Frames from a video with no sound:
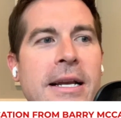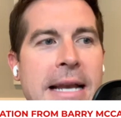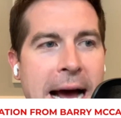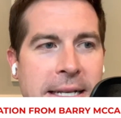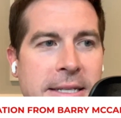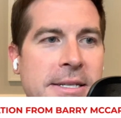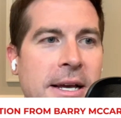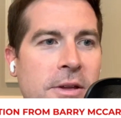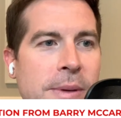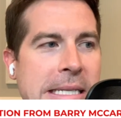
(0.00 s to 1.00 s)
not to
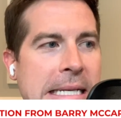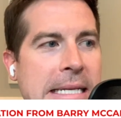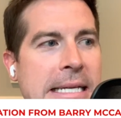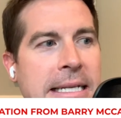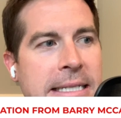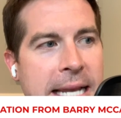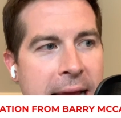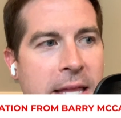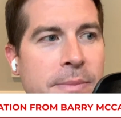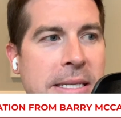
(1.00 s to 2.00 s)
sell the business, and
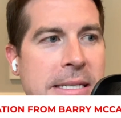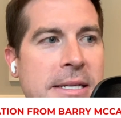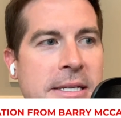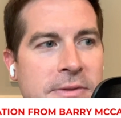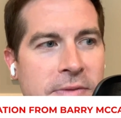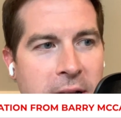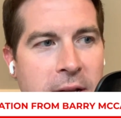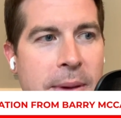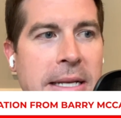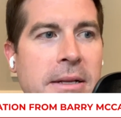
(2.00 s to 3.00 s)
today the business is
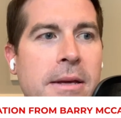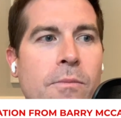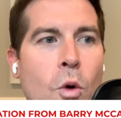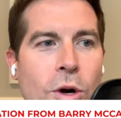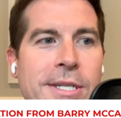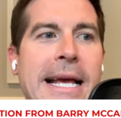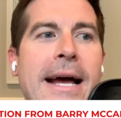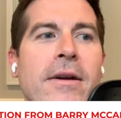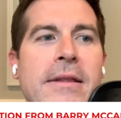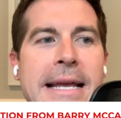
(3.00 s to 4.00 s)
fundamentally more
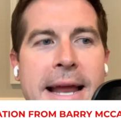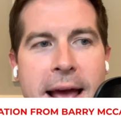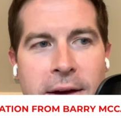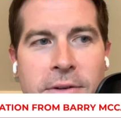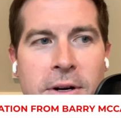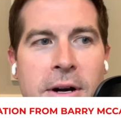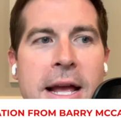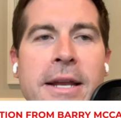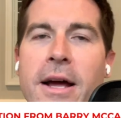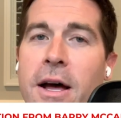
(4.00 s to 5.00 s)
sound than ever
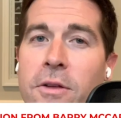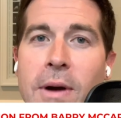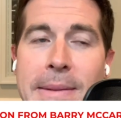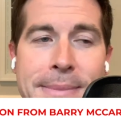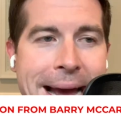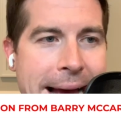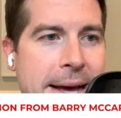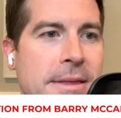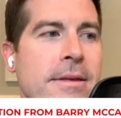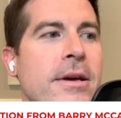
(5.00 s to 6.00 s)
and on the right
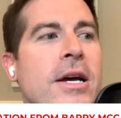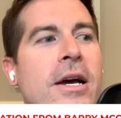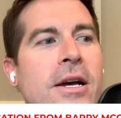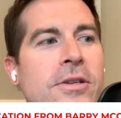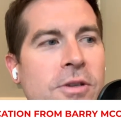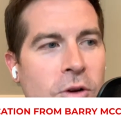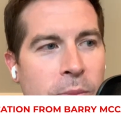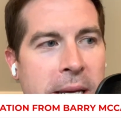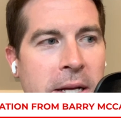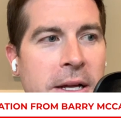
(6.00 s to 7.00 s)
path." So, to
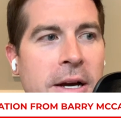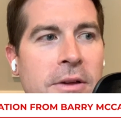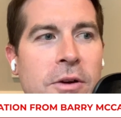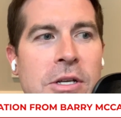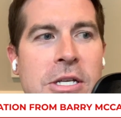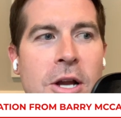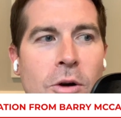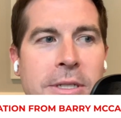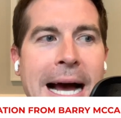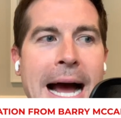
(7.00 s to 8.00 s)
be clear, there is no
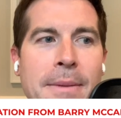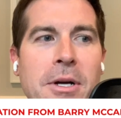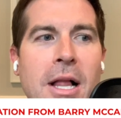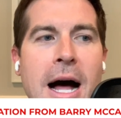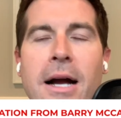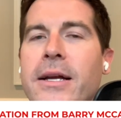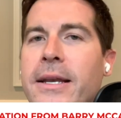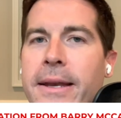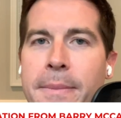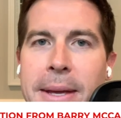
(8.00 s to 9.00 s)
time clock
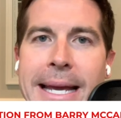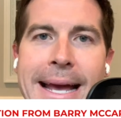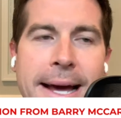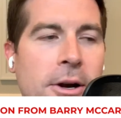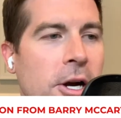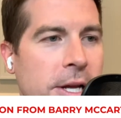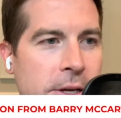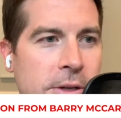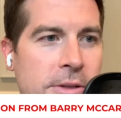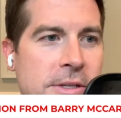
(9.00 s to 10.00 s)
nipping at our
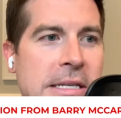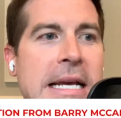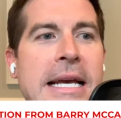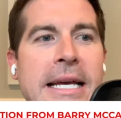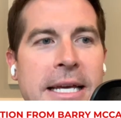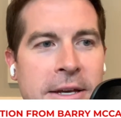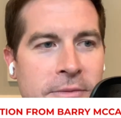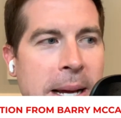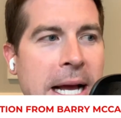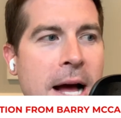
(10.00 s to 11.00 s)
heels. If
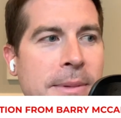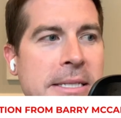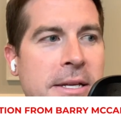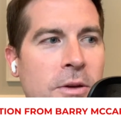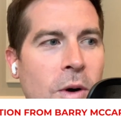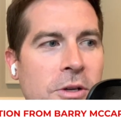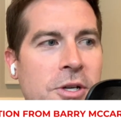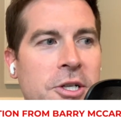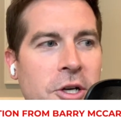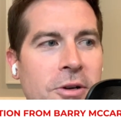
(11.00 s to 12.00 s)
my comments to the Wall
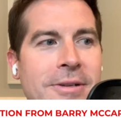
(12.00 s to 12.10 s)
Street Journal